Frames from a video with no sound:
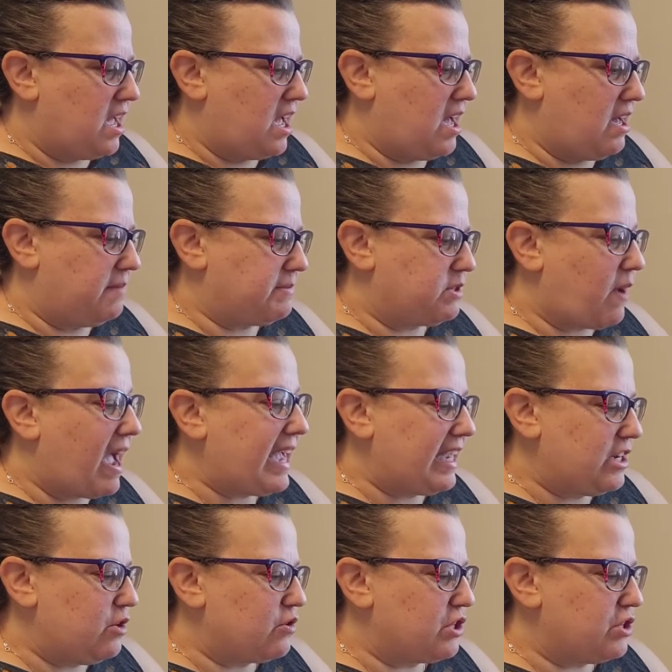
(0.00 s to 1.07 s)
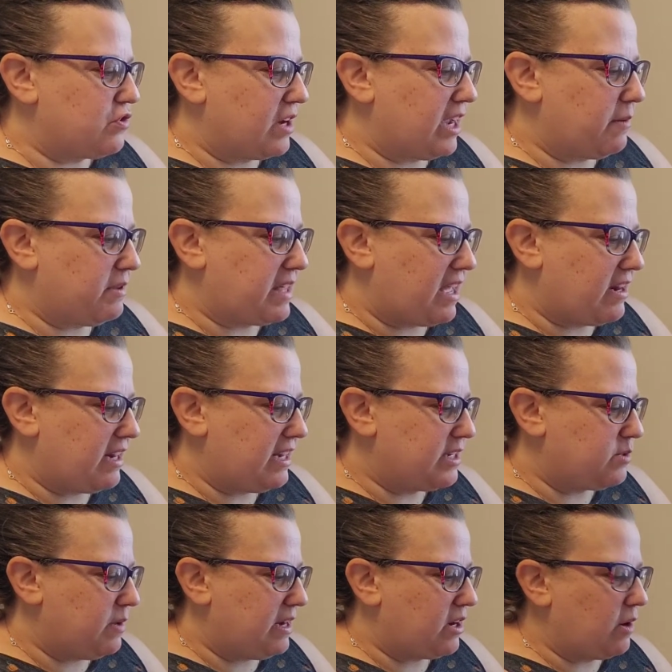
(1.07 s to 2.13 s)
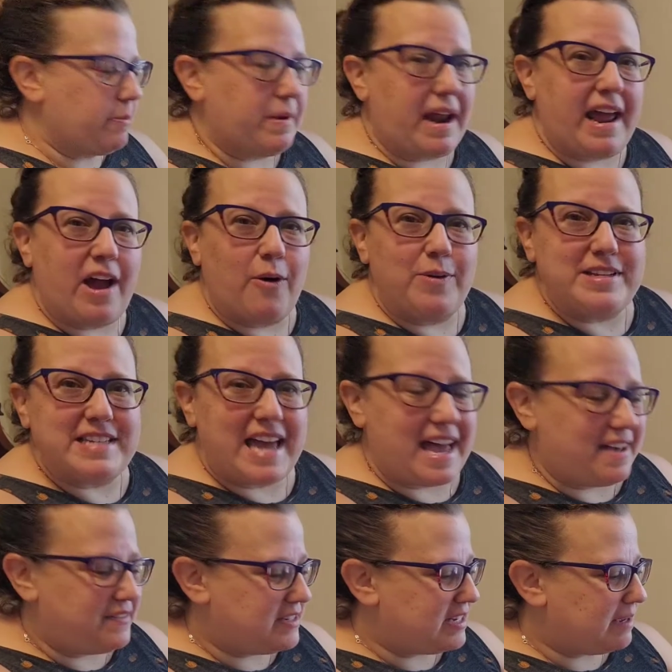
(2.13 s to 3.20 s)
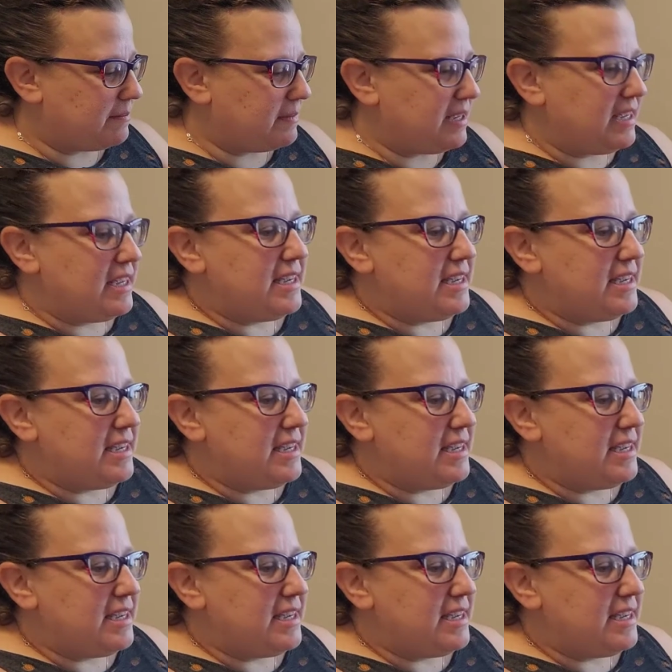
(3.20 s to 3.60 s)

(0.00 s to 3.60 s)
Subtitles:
So I can usually drink it without any sweetener, but I always have some